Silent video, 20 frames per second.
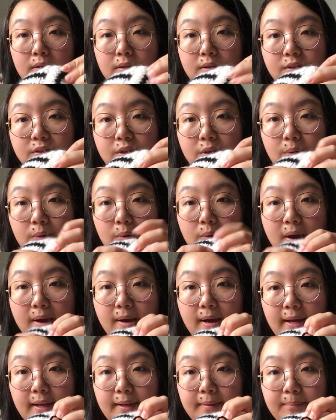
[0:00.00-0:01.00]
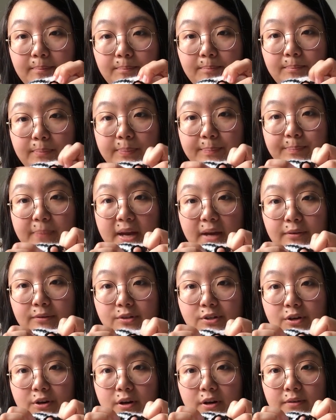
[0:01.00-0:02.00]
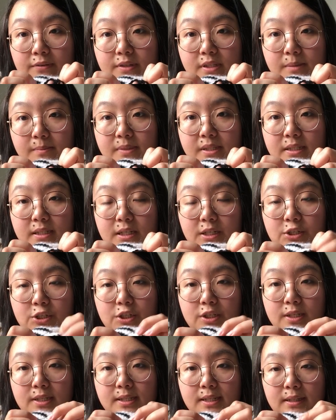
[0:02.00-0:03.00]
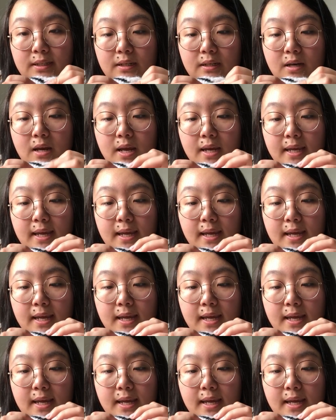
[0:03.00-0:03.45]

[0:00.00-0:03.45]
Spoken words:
So I bound off some stitches and then I